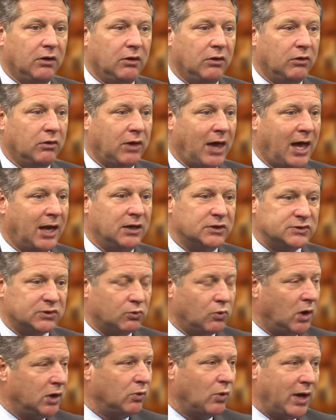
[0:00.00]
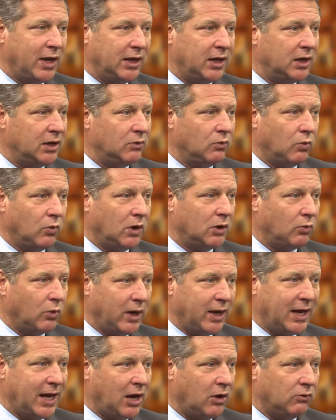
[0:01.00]
that is a one-way in,
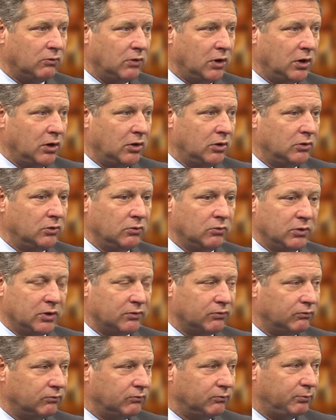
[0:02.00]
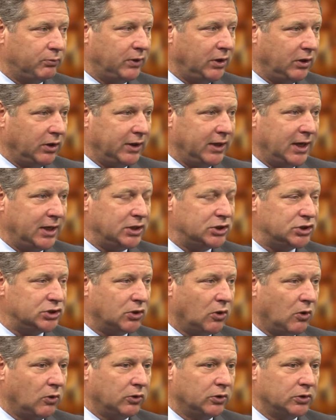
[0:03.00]
one-way out road with barely any
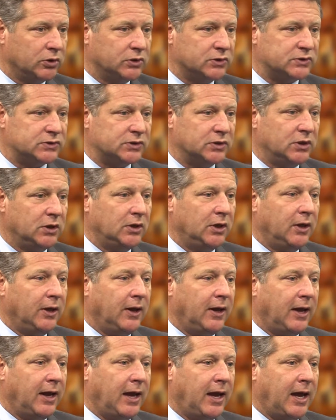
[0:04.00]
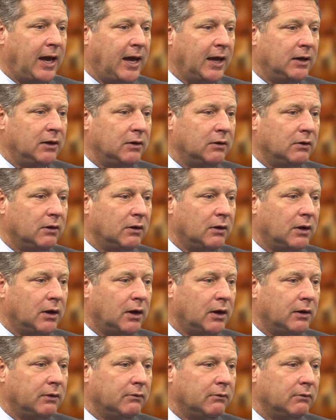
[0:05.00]
shoulders and
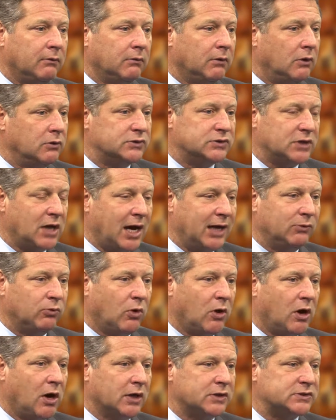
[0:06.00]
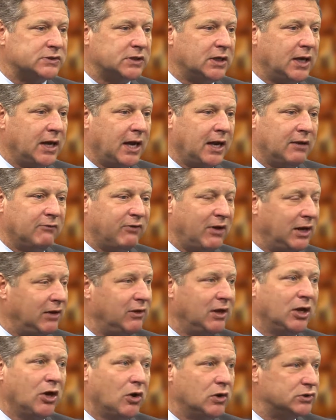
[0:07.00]
no sidewalks. And if
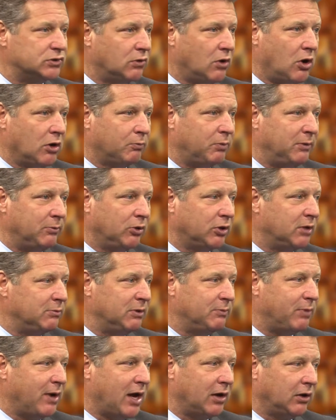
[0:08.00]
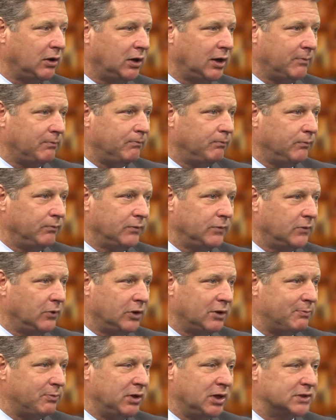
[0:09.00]
anything goes wrong, people can be bottled up
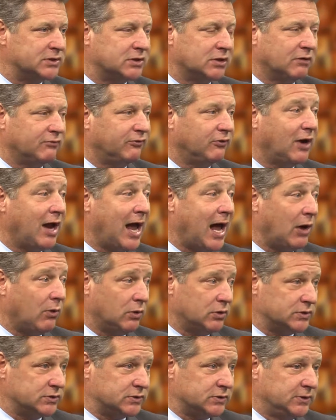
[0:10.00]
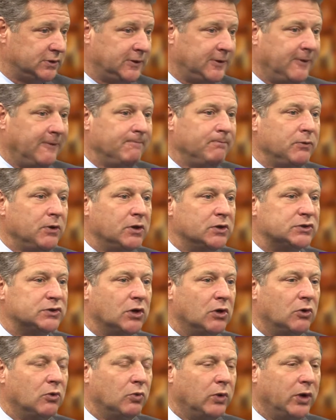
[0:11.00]
on the peninsula for hours.
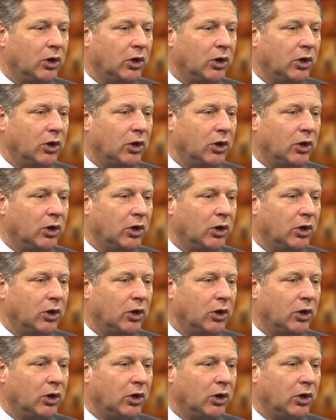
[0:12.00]
So we